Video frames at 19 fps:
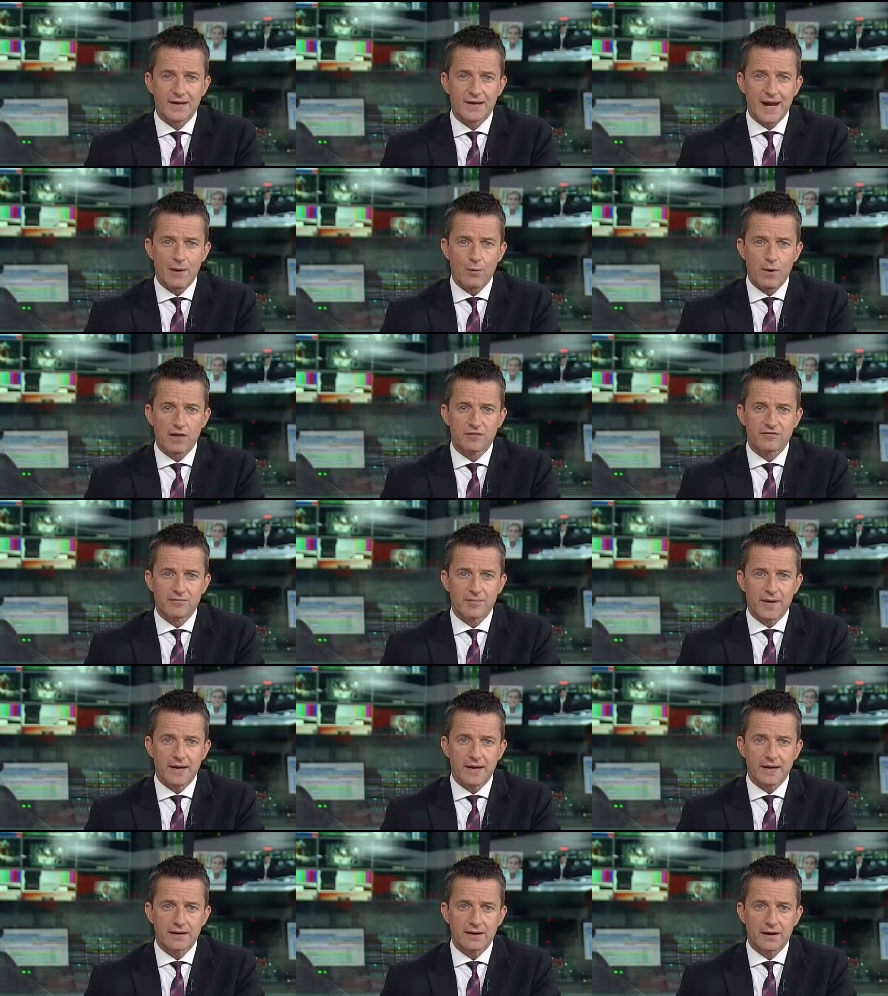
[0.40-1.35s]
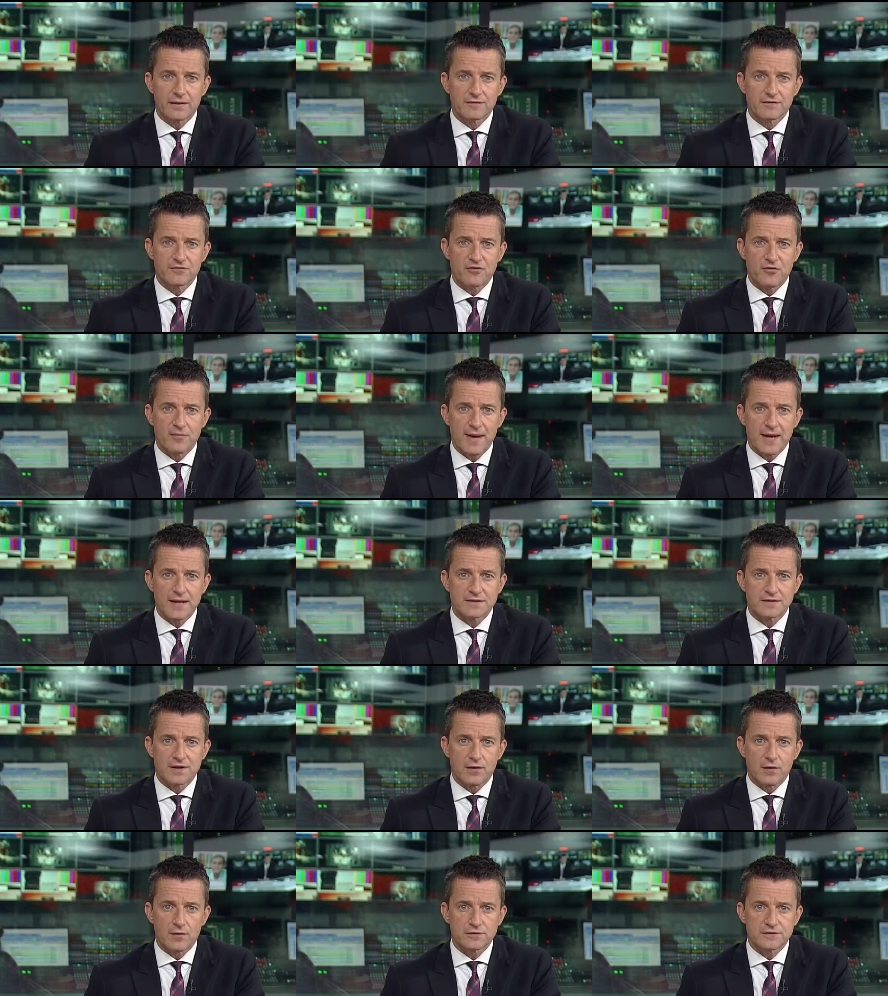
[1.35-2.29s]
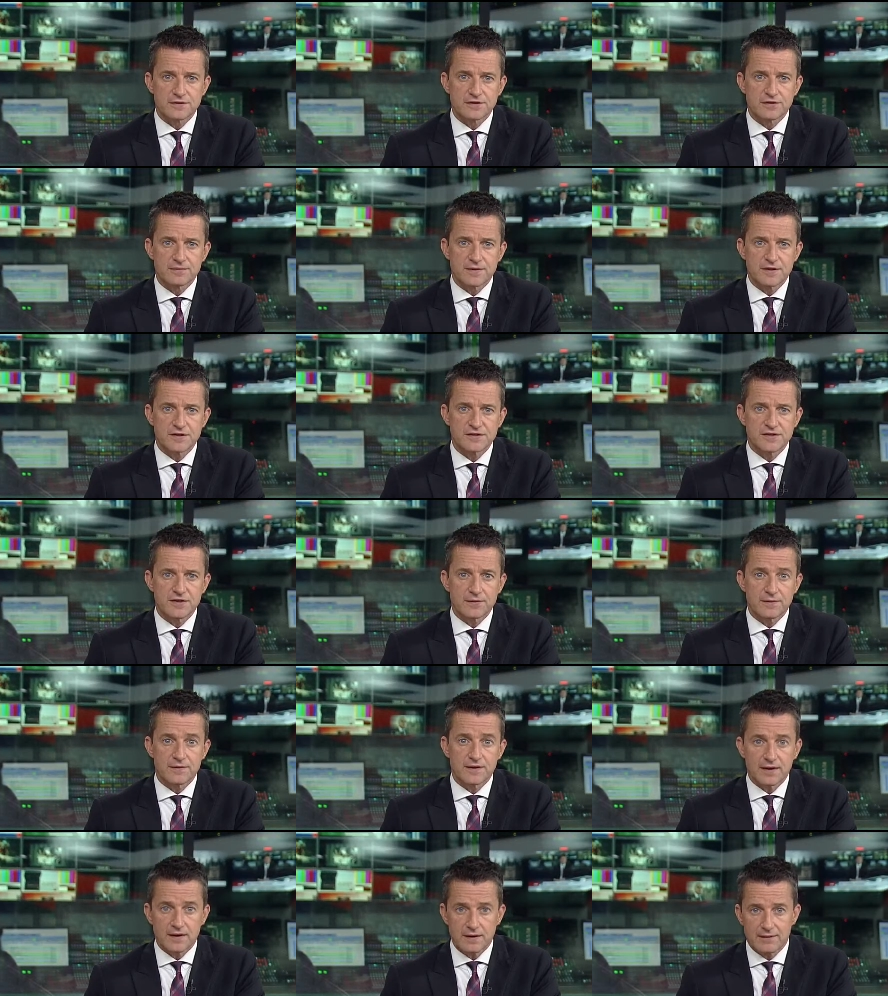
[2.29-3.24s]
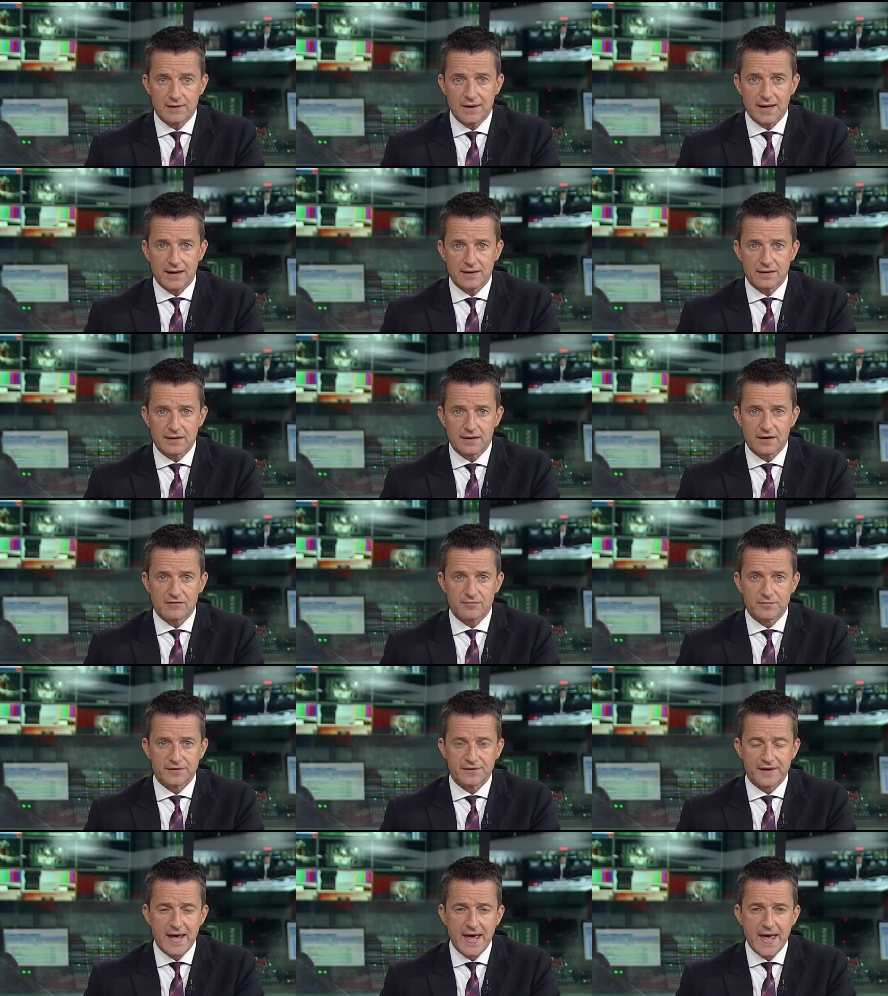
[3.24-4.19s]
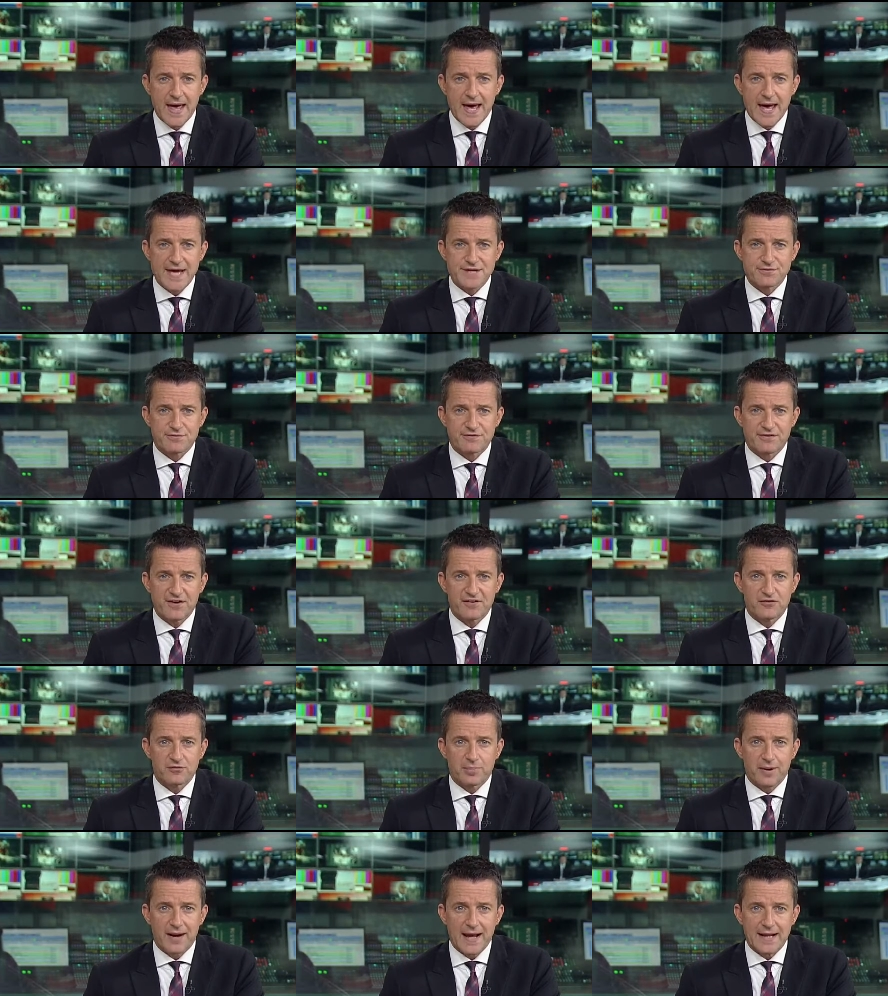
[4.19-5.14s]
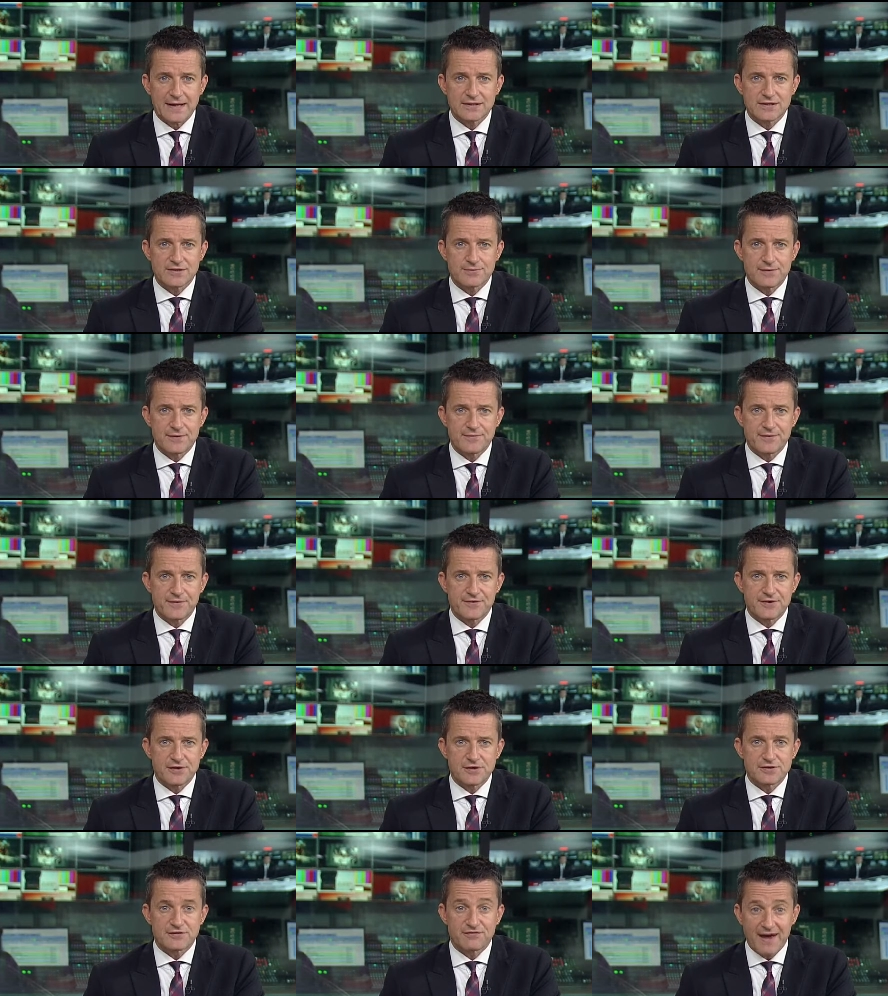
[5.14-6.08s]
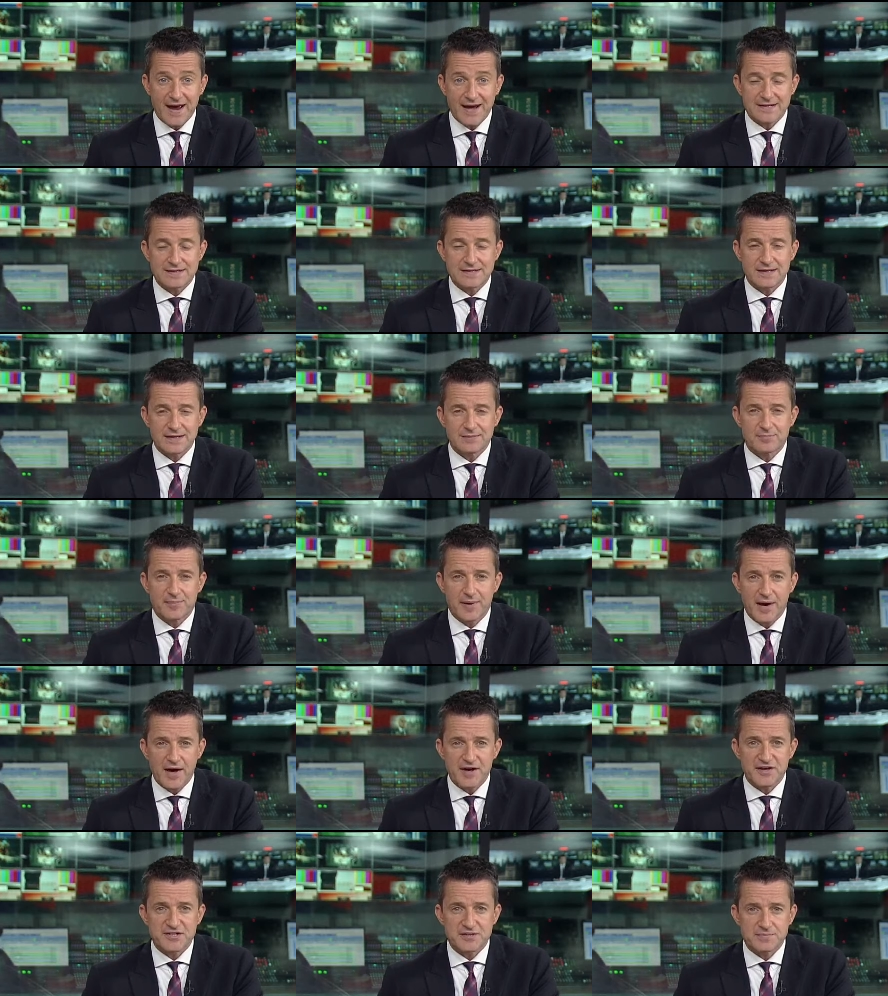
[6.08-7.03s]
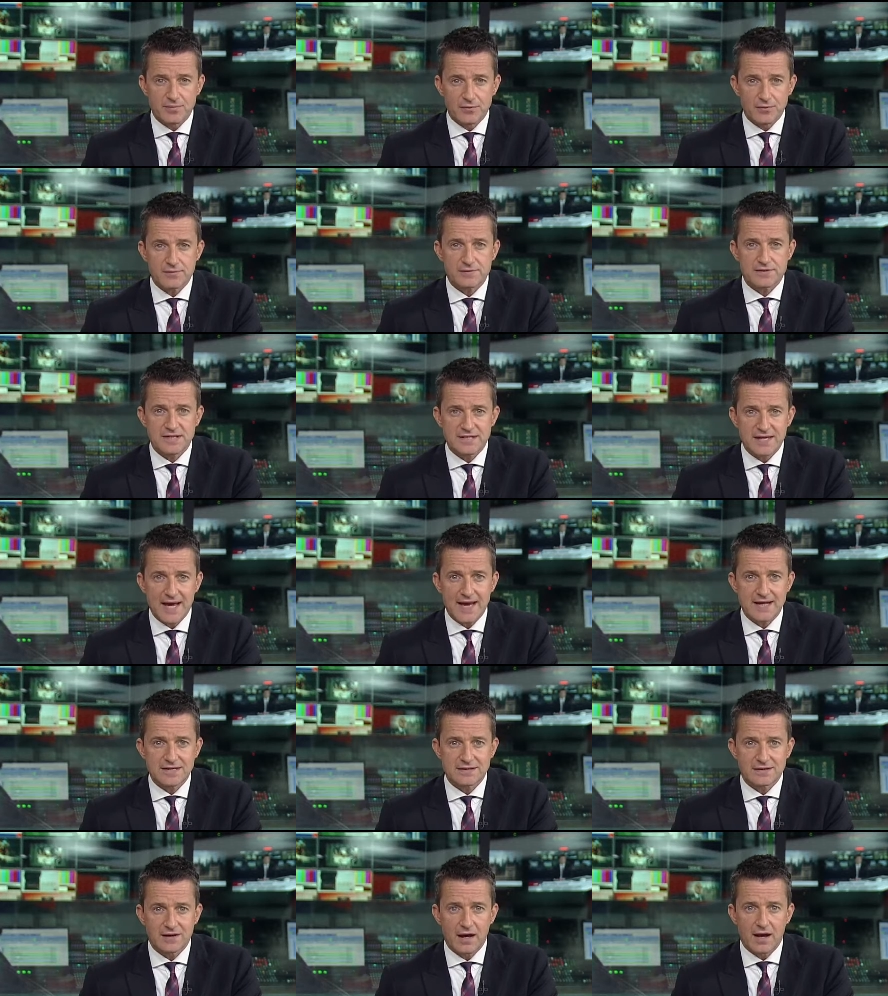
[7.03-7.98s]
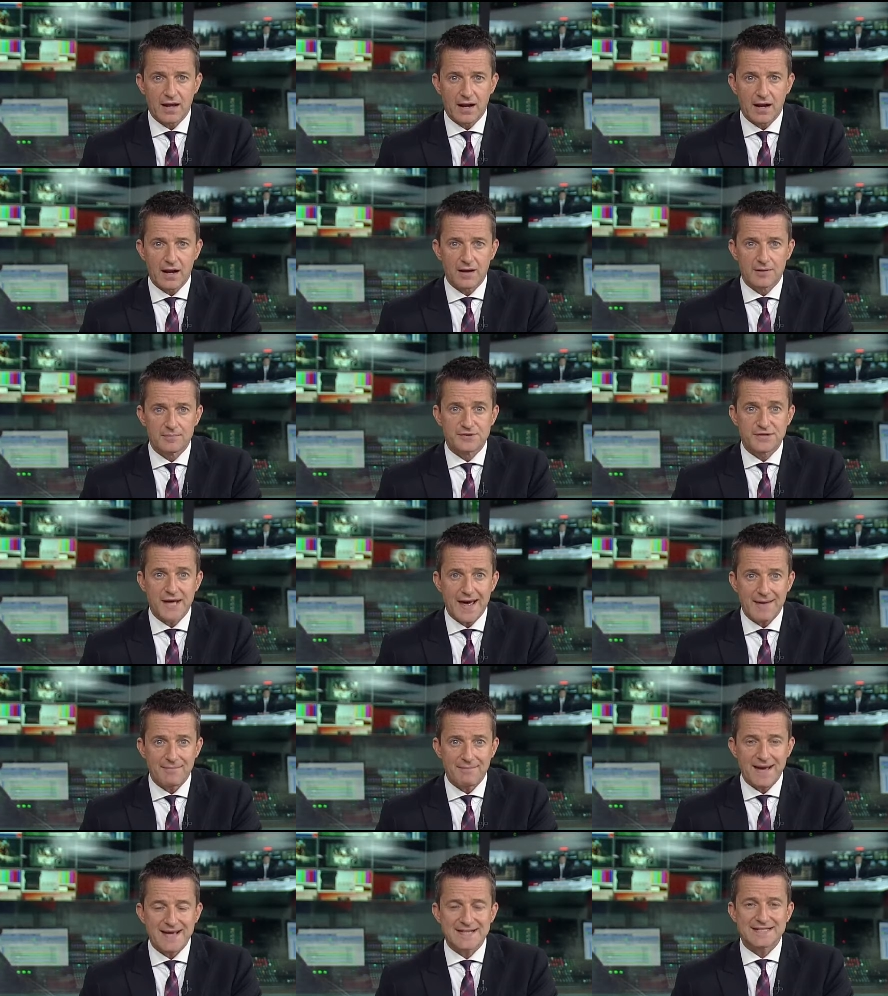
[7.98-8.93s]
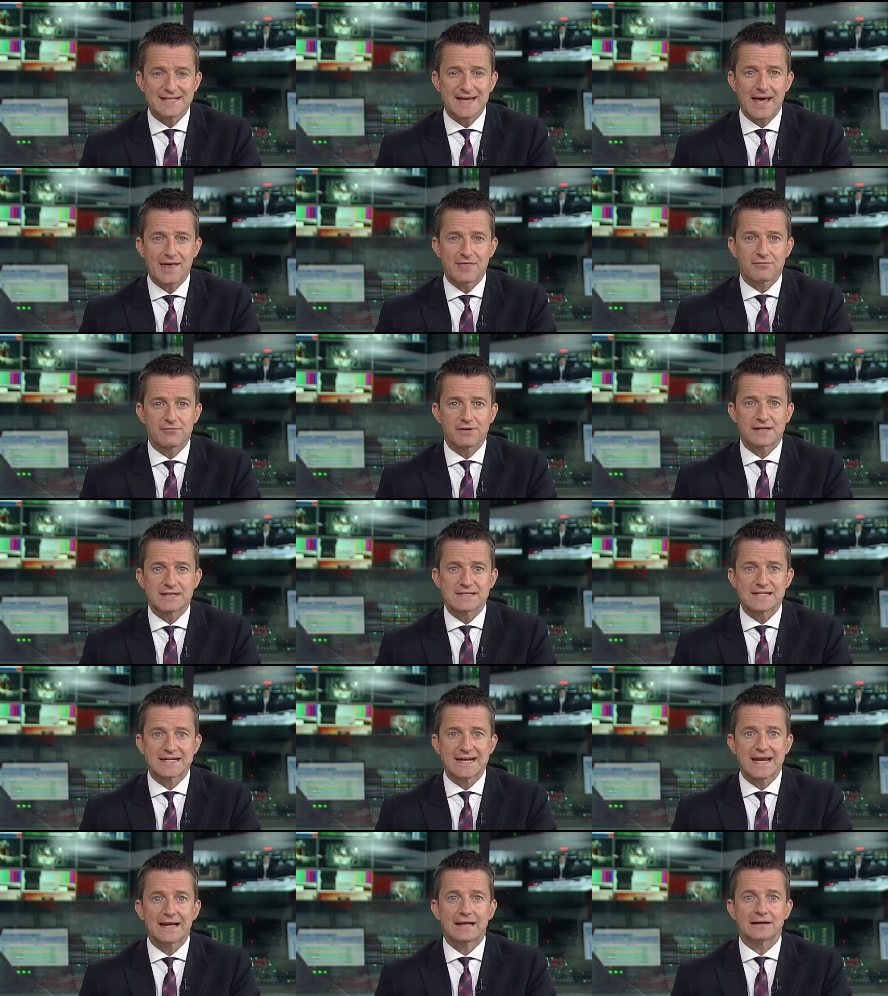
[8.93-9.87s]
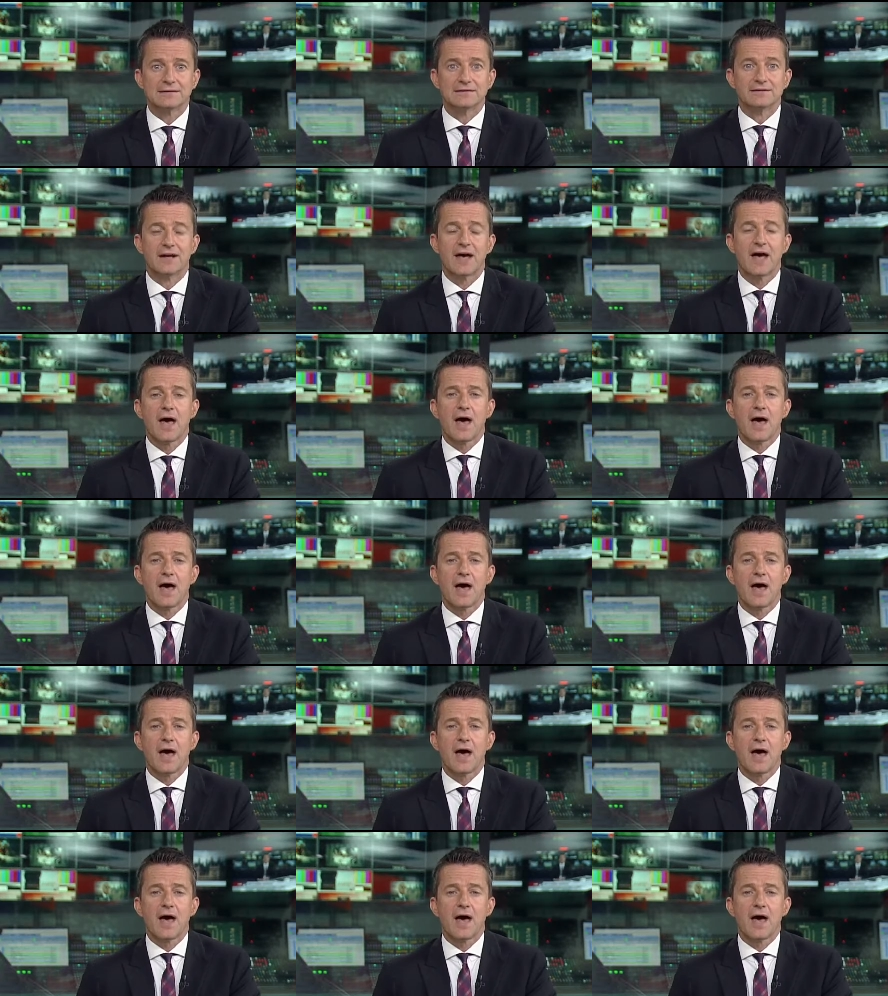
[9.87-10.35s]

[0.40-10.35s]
Now, while for many COVID remains a long-term issue in the UK, the government has revoked plans to introduce vaccine passports to enter nightclubs and mass gatherings in England